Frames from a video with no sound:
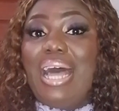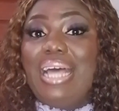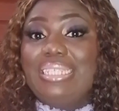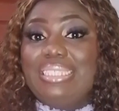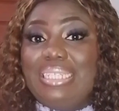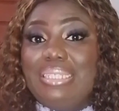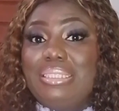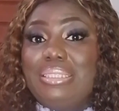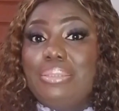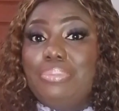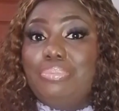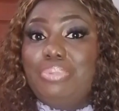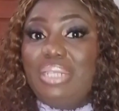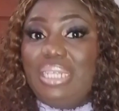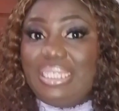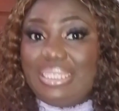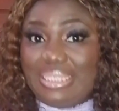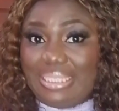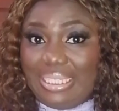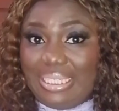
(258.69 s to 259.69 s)

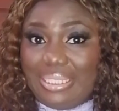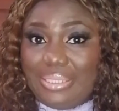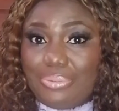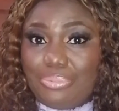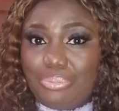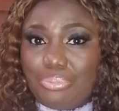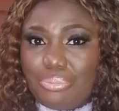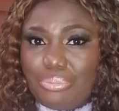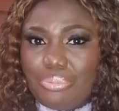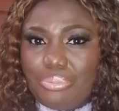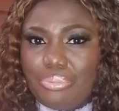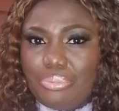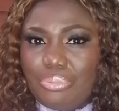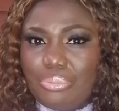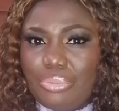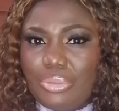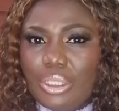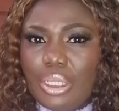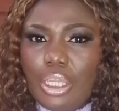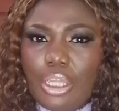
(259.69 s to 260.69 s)
adaptability.
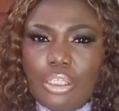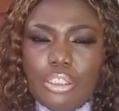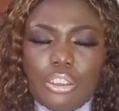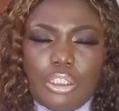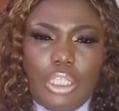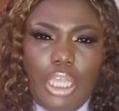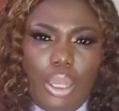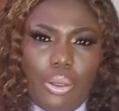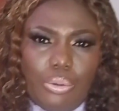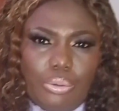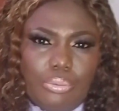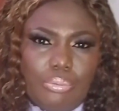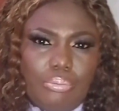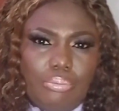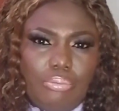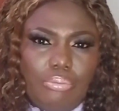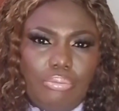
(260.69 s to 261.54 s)
So,